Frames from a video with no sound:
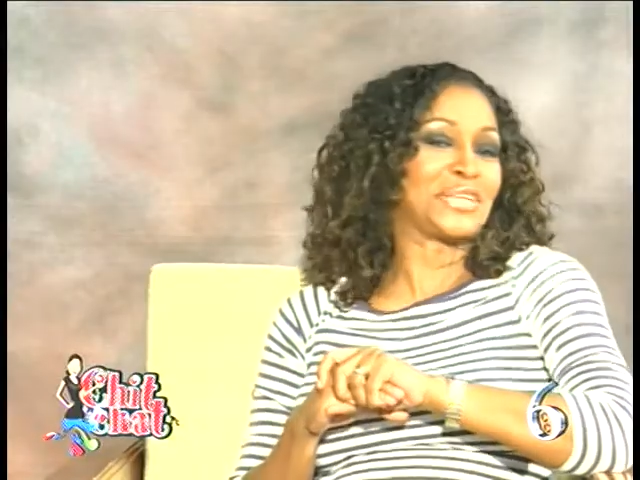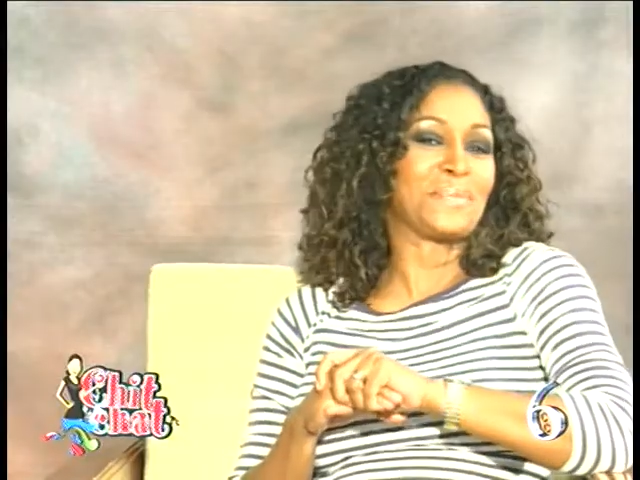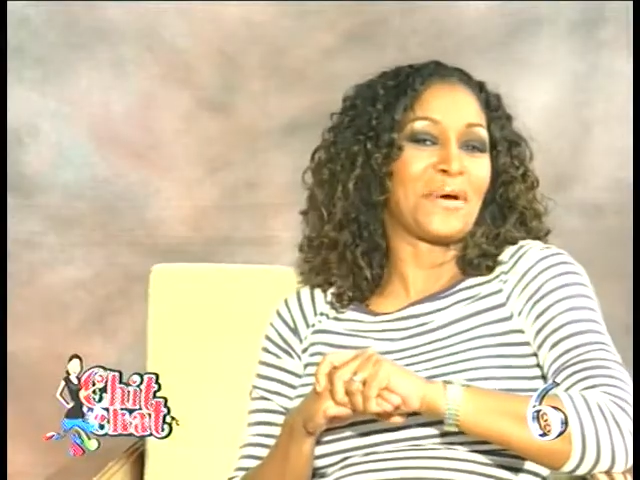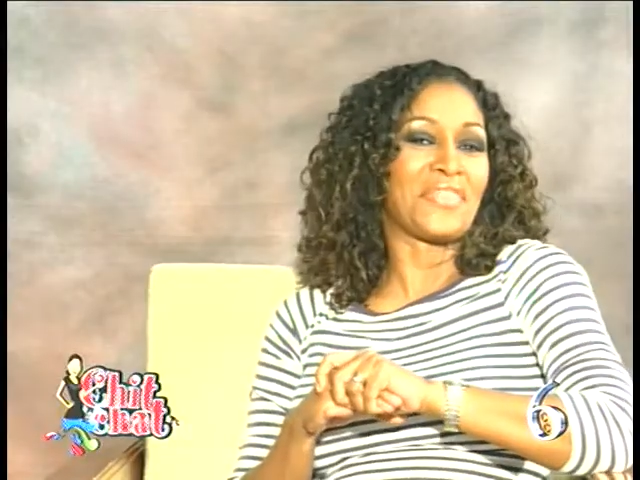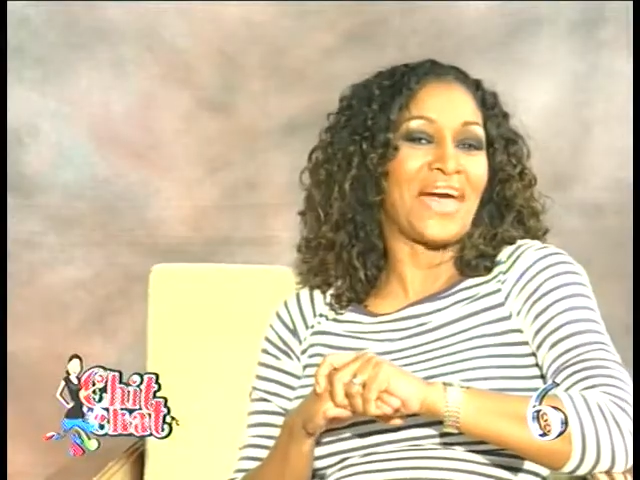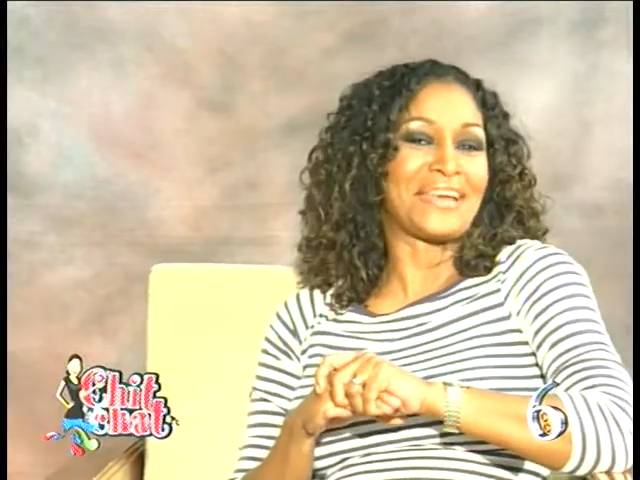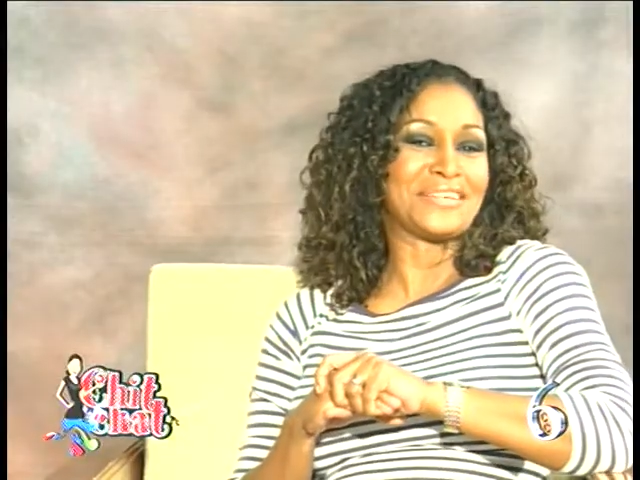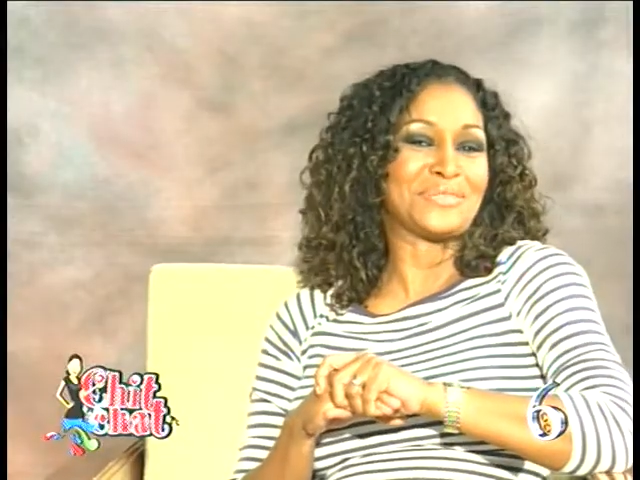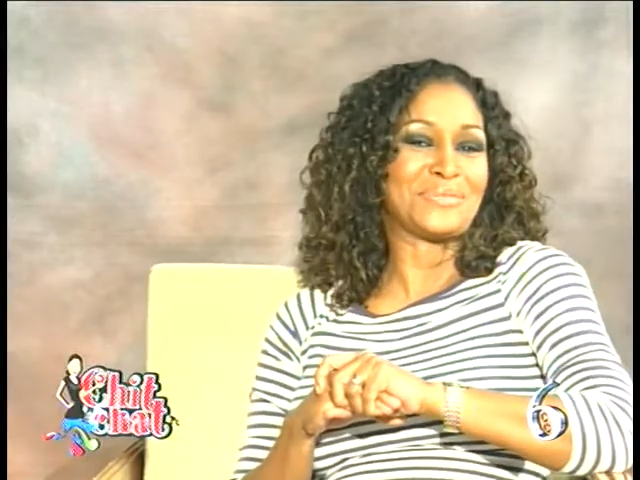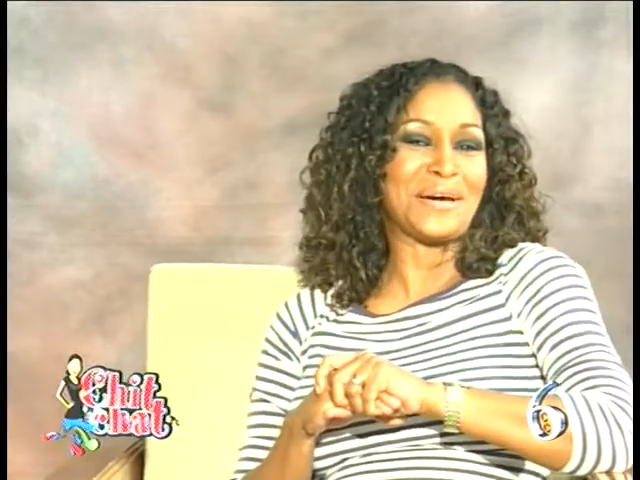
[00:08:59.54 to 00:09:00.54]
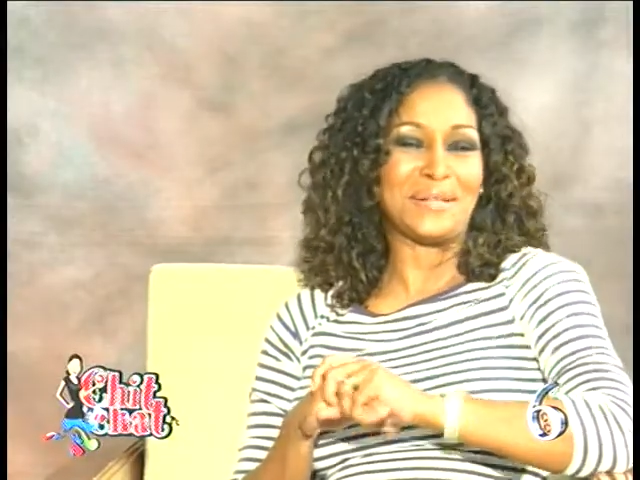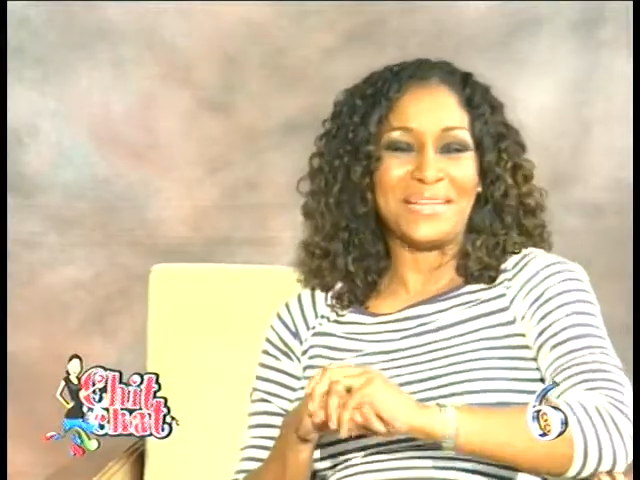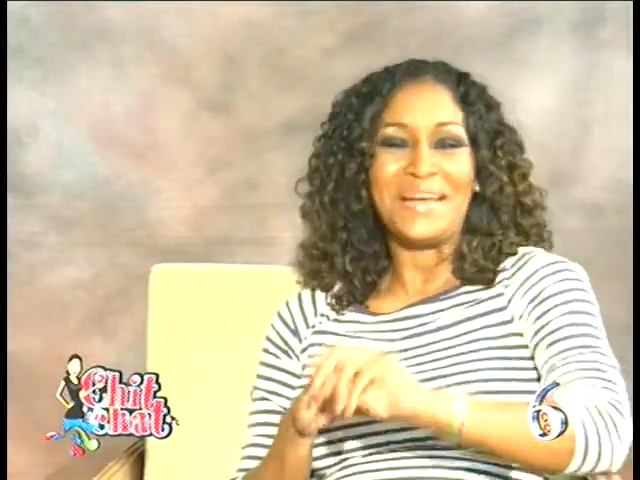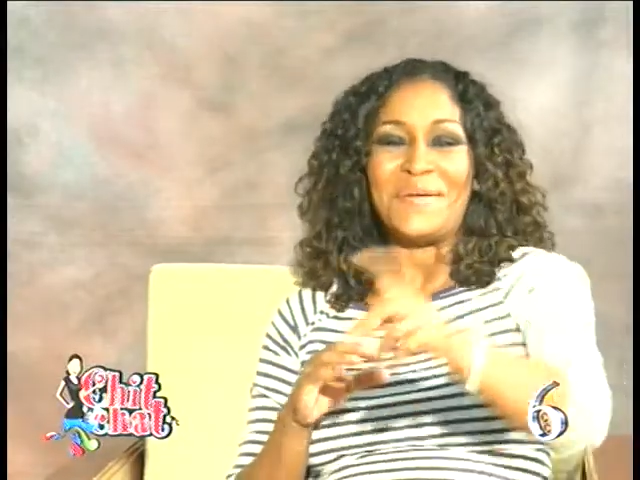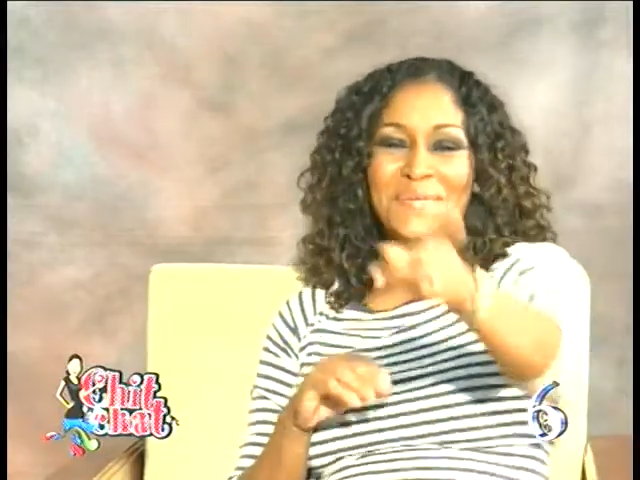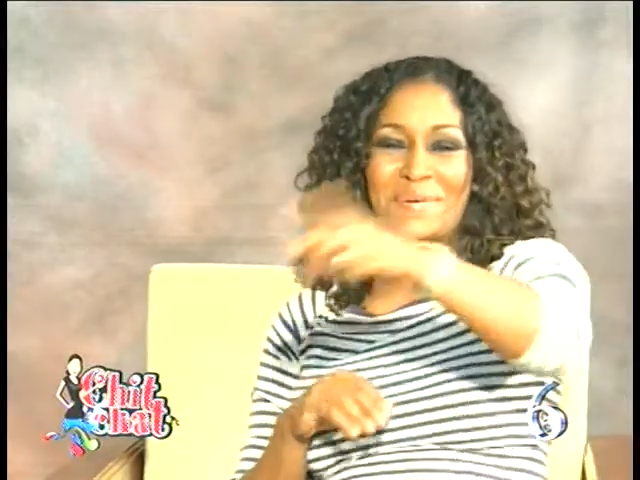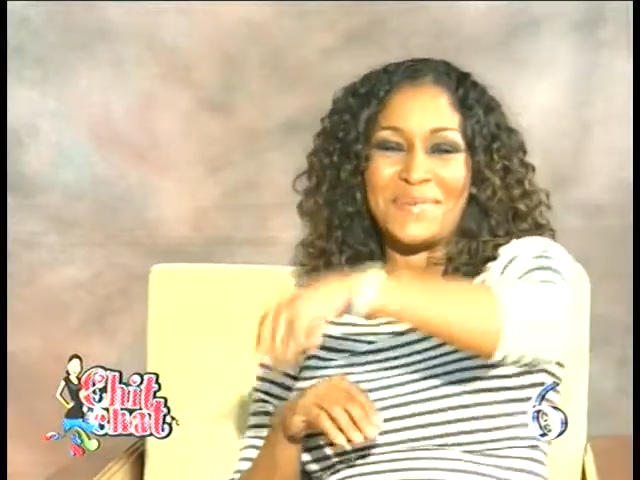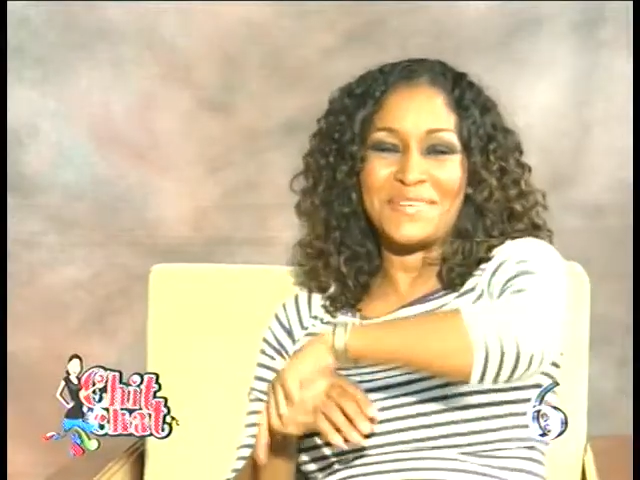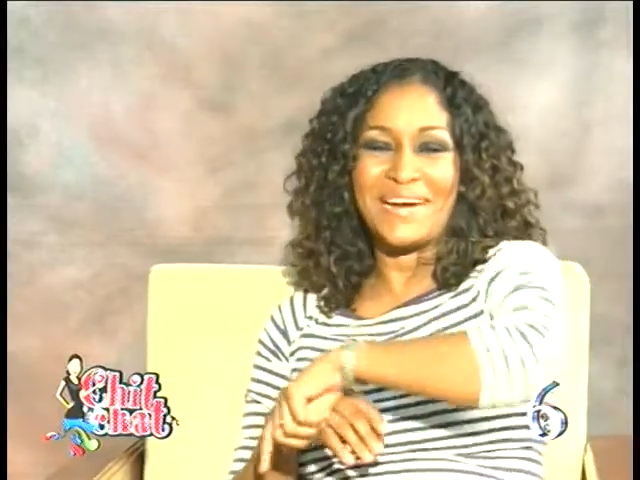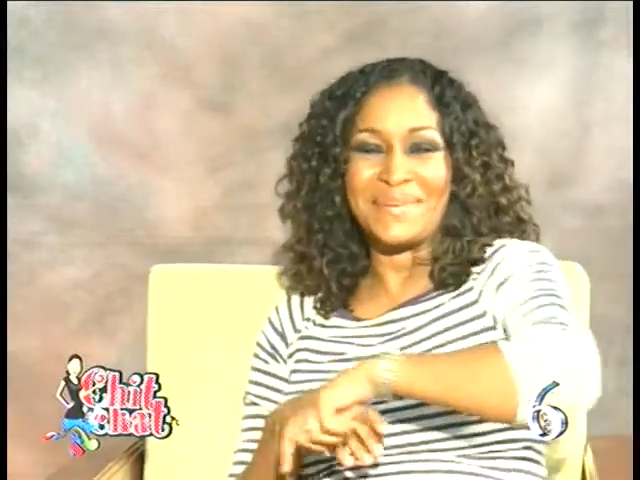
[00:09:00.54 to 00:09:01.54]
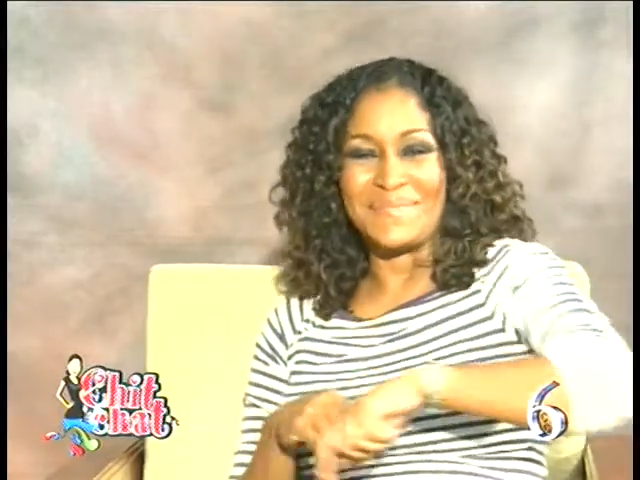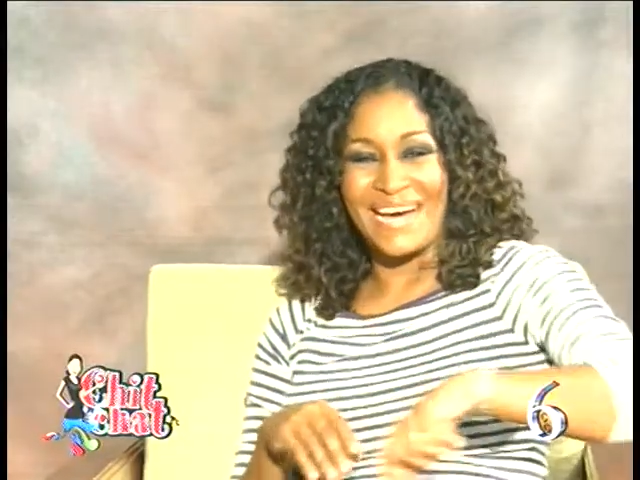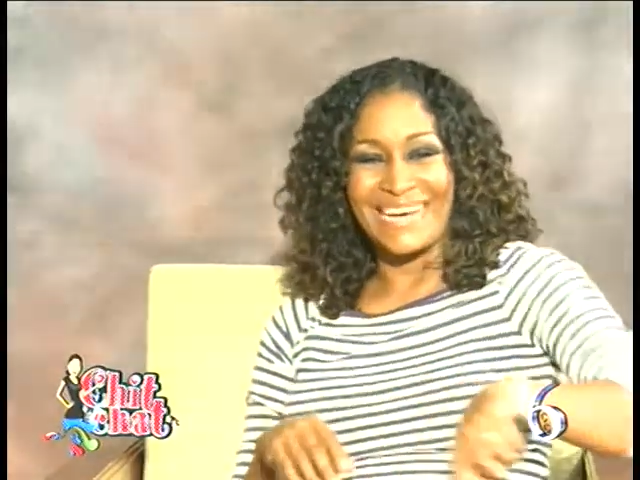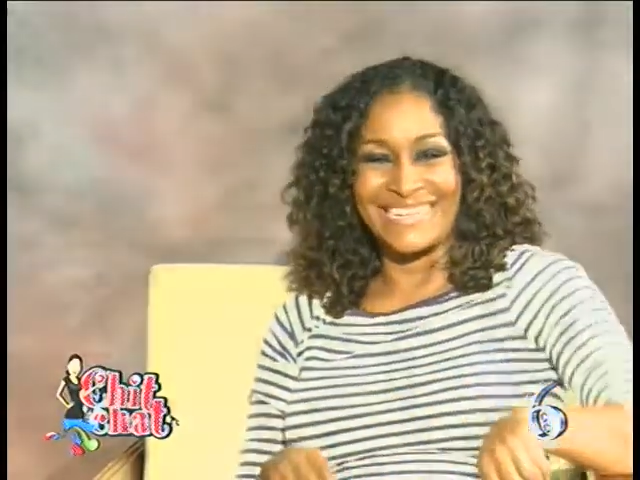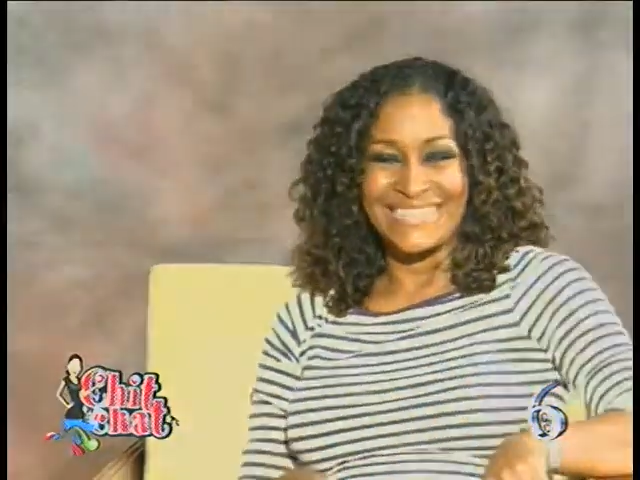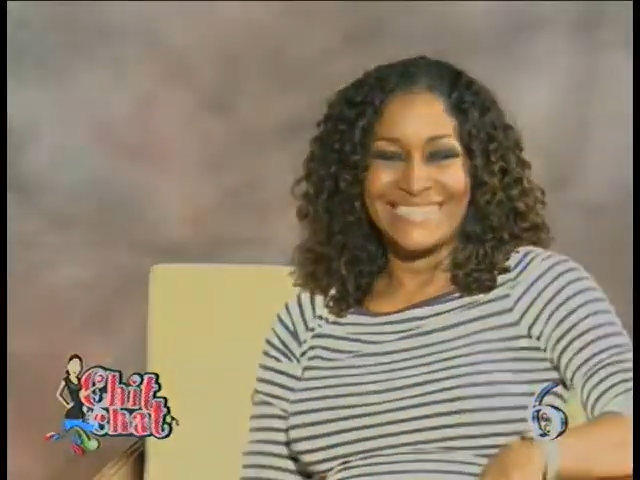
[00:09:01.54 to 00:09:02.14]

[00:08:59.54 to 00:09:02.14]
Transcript: about that as well. We'll be right back. Okay.